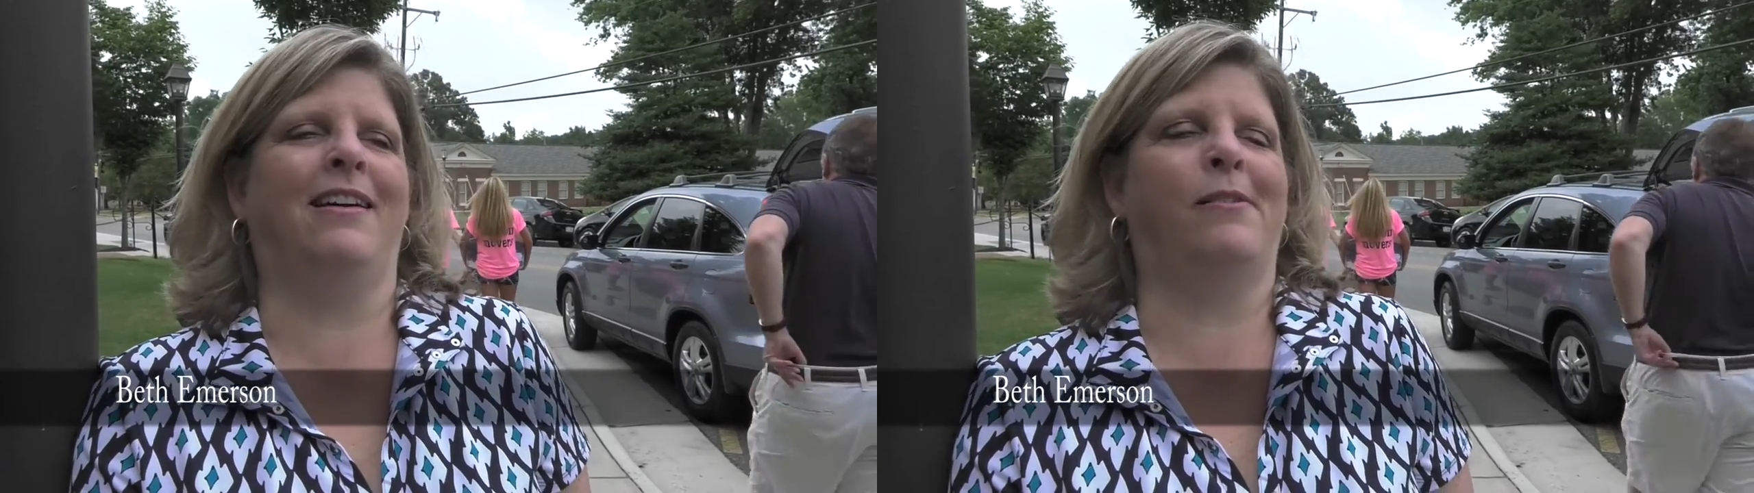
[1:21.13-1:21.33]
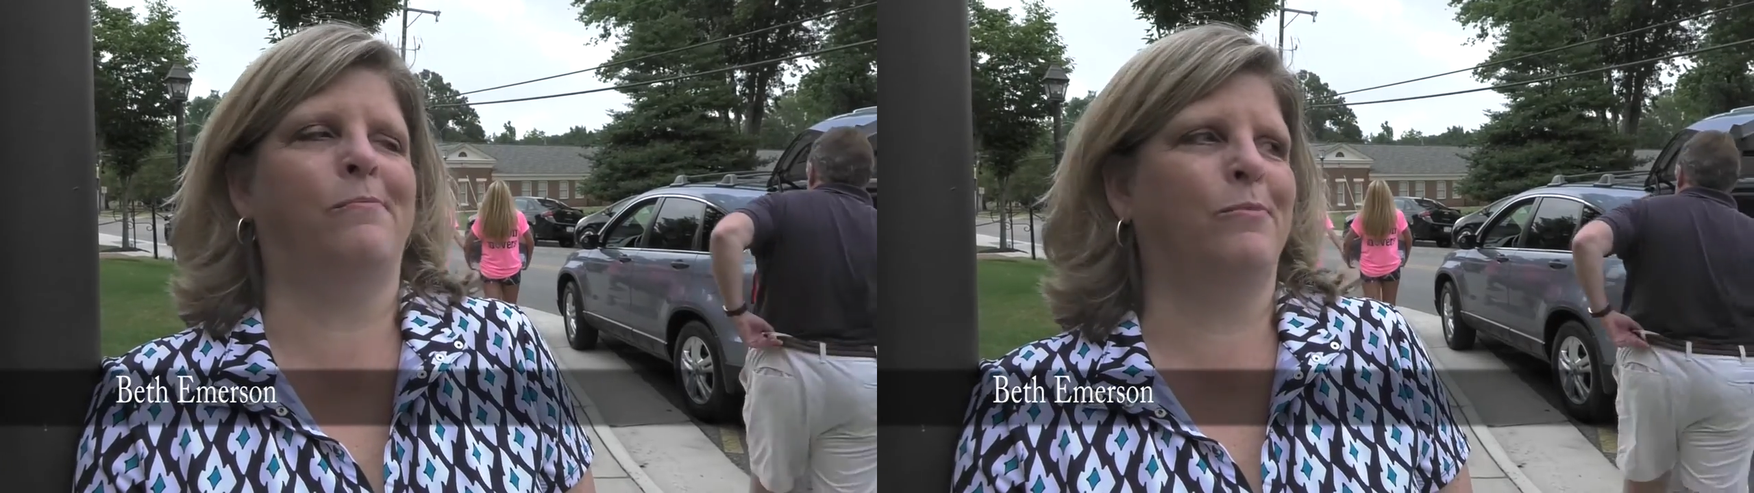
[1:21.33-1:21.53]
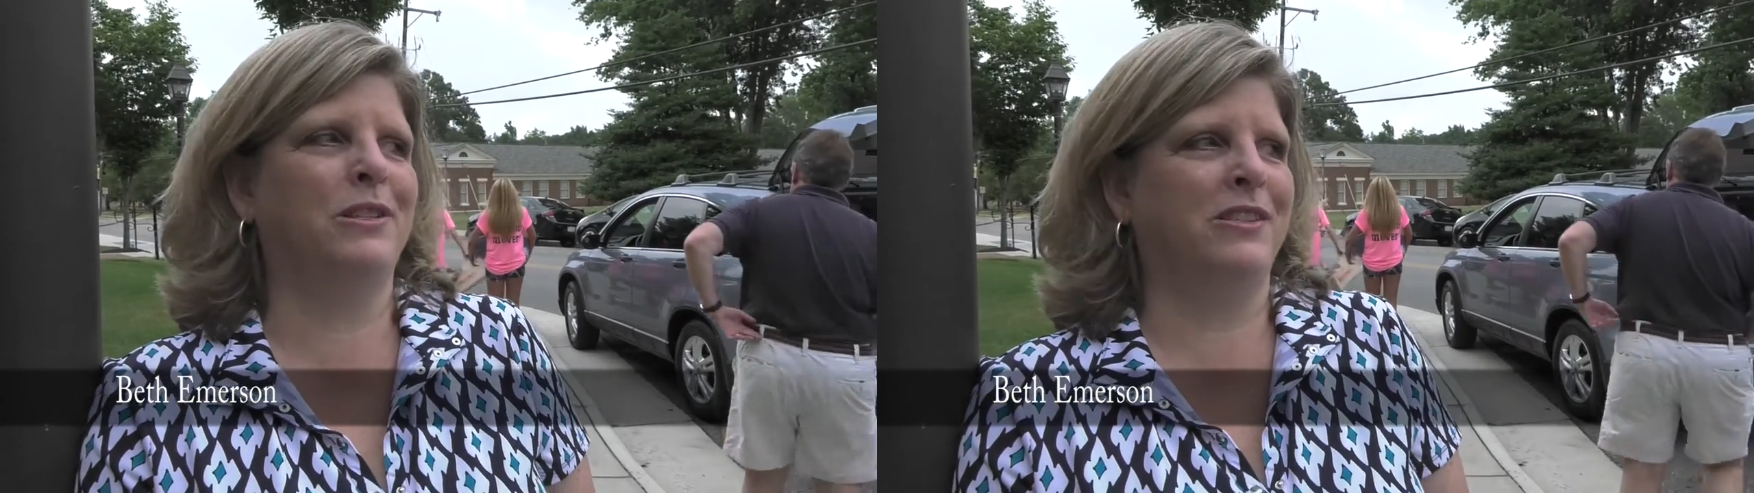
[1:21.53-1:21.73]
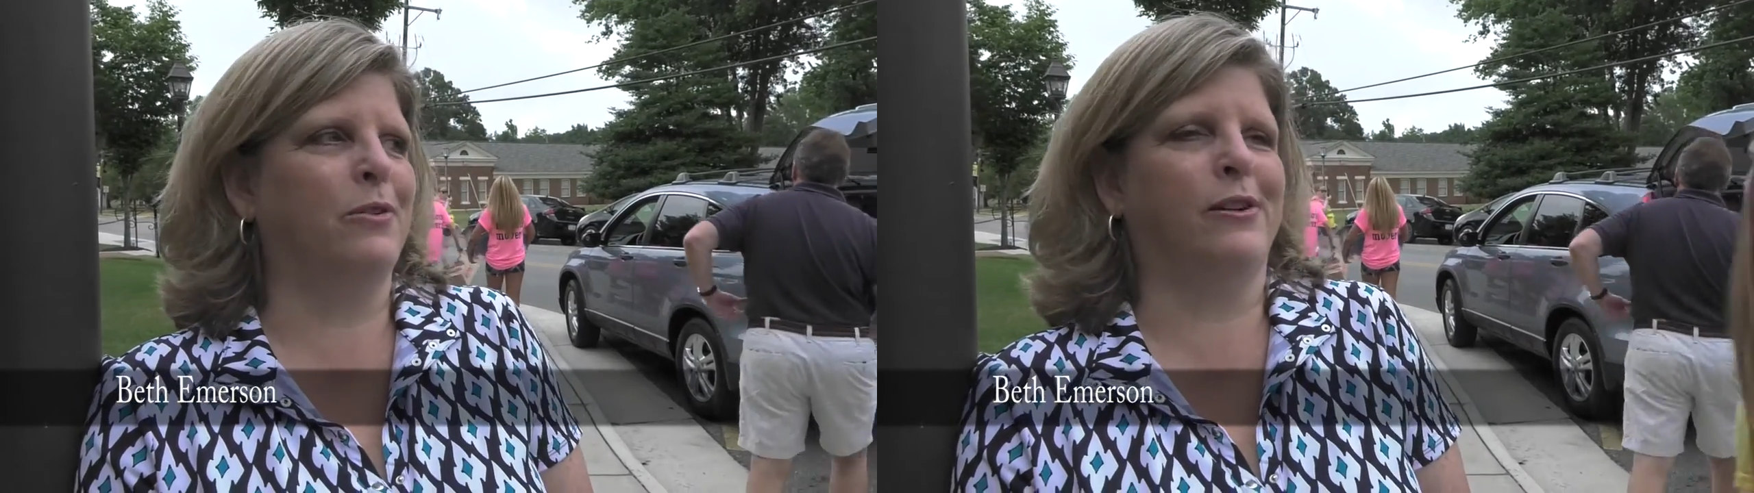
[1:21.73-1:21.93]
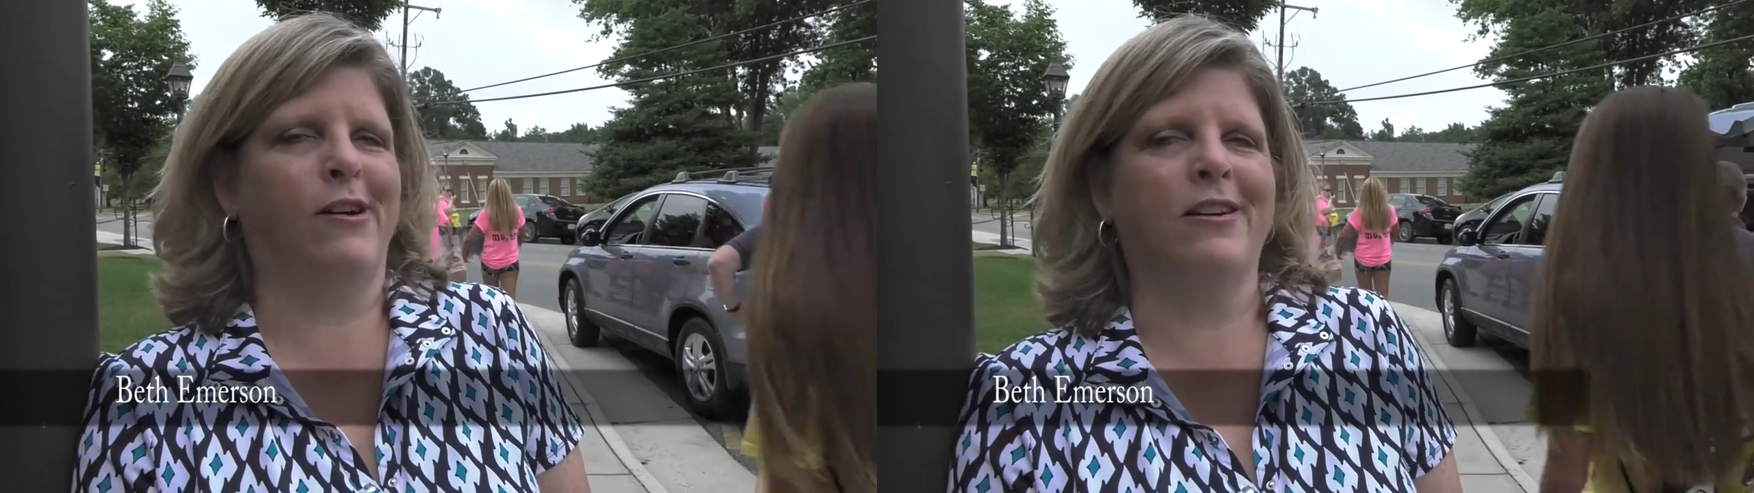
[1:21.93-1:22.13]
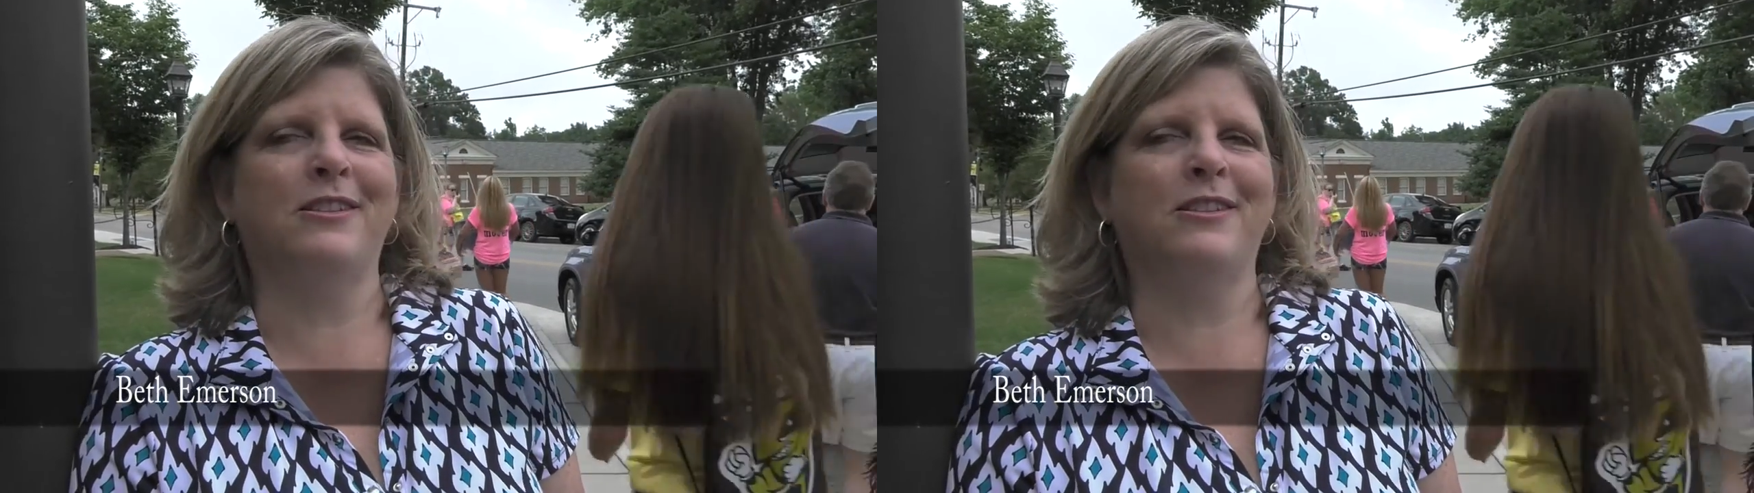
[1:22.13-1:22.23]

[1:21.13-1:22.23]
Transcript: Um, we just know in our heart